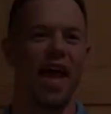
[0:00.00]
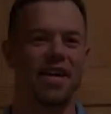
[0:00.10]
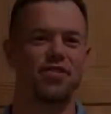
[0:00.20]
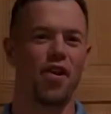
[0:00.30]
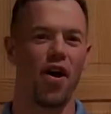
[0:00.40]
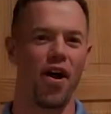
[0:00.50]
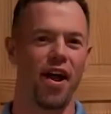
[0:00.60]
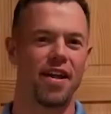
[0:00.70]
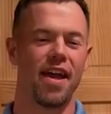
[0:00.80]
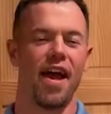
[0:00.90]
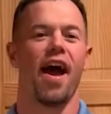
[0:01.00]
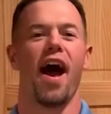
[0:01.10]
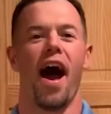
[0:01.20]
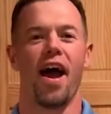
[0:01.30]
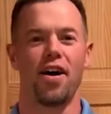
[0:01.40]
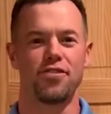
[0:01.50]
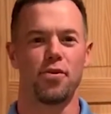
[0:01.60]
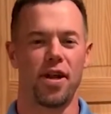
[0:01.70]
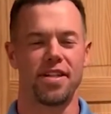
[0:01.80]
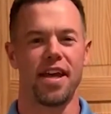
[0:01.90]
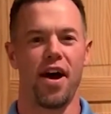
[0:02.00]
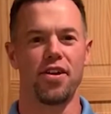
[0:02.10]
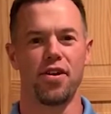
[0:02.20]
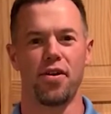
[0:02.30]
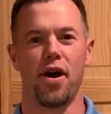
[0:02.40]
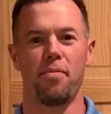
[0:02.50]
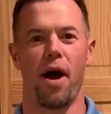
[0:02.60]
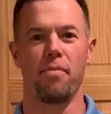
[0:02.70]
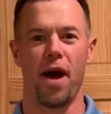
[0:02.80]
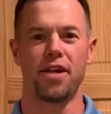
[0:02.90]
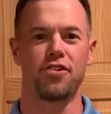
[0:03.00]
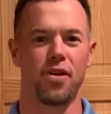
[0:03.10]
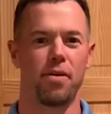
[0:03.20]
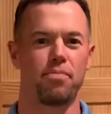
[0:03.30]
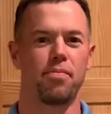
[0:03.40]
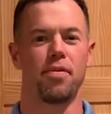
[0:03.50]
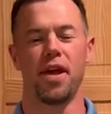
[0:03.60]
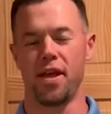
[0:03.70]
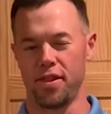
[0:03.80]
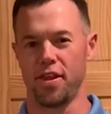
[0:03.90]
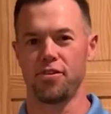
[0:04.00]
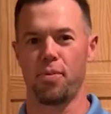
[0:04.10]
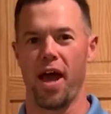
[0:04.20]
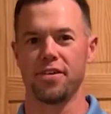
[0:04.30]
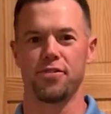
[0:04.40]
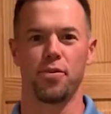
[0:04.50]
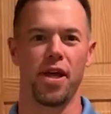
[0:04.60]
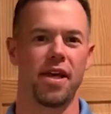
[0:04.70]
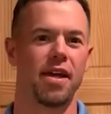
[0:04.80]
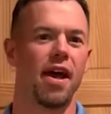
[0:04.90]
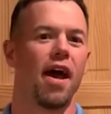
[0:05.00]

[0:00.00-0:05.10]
Thanks, Lauren. I also want to tell you about my trip this past week.